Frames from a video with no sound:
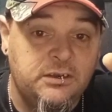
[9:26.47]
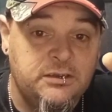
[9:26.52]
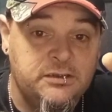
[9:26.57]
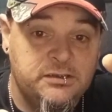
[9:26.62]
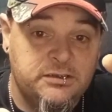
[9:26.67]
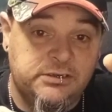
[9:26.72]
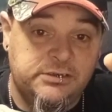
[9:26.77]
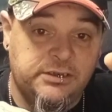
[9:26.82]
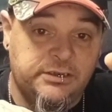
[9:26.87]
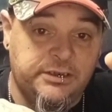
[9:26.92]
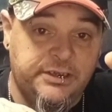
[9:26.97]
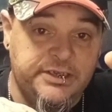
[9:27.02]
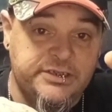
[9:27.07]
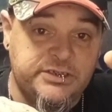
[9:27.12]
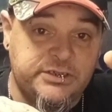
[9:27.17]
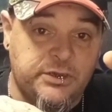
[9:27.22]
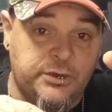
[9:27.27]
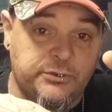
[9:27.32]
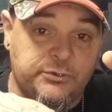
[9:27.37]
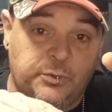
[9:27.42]
the list
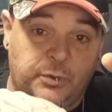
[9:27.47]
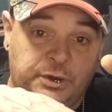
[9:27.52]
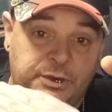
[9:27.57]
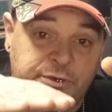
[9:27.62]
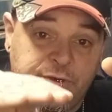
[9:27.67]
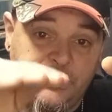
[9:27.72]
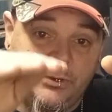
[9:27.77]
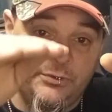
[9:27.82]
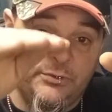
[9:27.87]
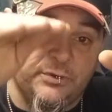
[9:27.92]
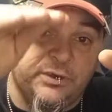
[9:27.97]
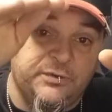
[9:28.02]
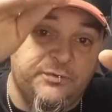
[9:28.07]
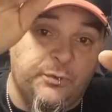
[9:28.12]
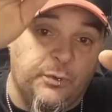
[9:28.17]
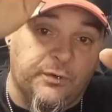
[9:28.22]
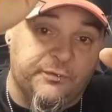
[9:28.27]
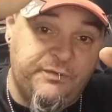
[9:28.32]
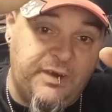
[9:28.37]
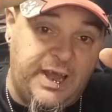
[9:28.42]
goes 1, 2, 3,
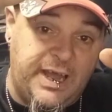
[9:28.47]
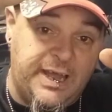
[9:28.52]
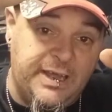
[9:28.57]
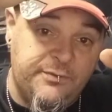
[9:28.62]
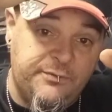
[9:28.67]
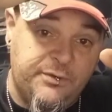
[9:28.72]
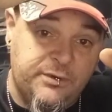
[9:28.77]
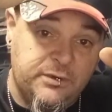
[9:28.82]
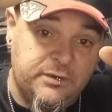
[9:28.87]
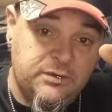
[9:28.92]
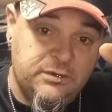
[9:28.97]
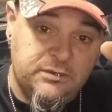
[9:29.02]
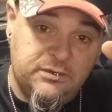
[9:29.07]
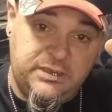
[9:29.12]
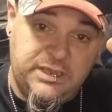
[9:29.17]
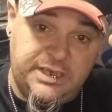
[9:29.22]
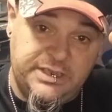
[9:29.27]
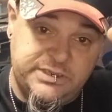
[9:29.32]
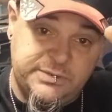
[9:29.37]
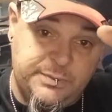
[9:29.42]
4, 5,
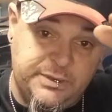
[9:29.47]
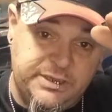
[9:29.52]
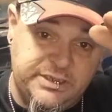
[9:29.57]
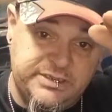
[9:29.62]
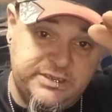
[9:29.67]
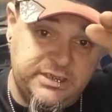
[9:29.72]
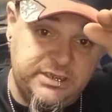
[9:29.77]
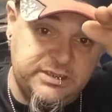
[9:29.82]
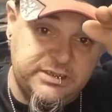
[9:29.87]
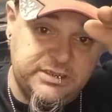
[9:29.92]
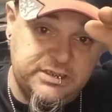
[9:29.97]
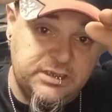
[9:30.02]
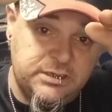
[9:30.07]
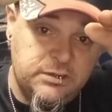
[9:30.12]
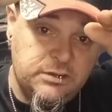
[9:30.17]
get a species,